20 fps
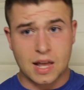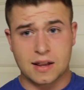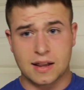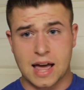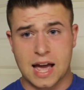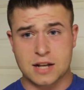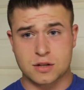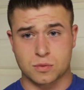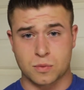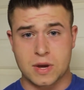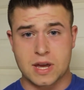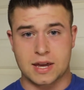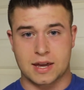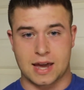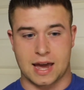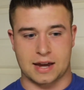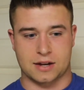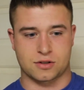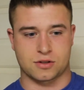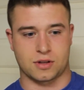last week
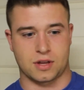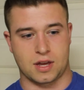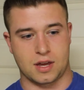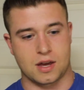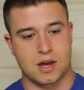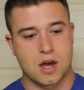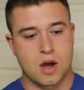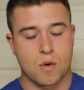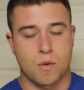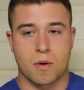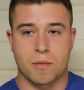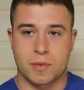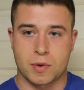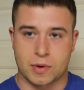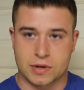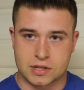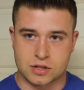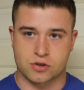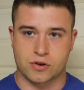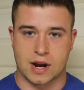actually when we
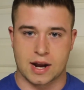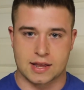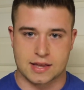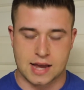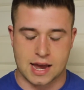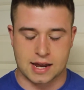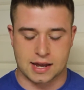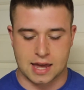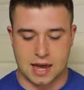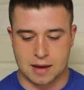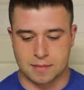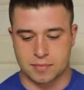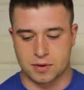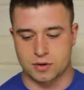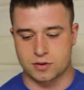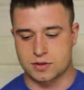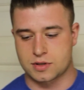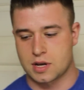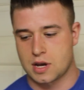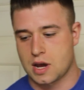went to train at Dan
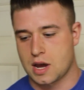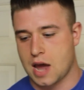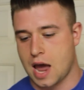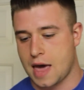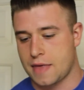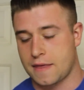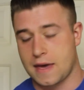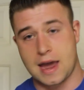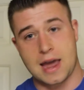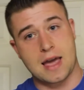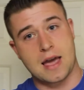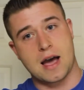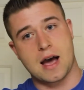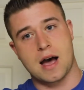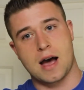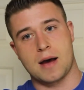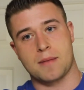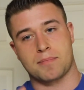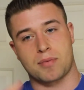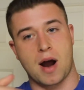Campos. And
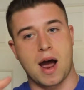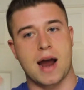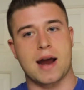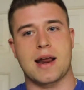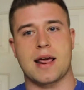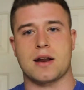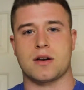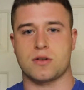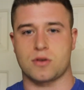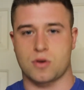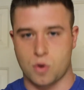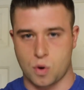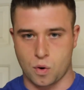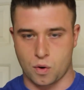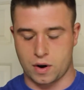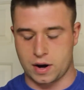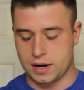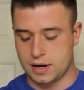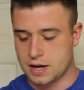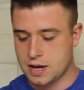Brian handled
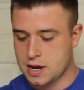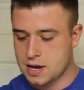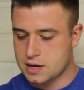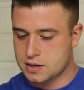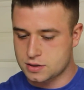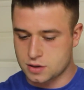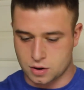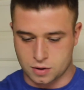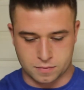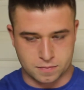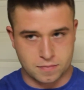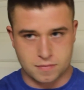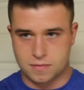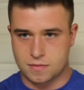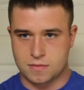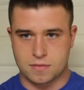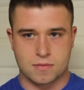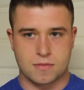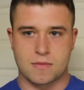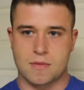Corey,
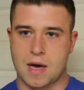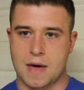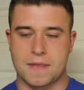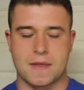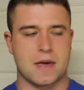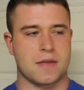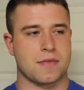and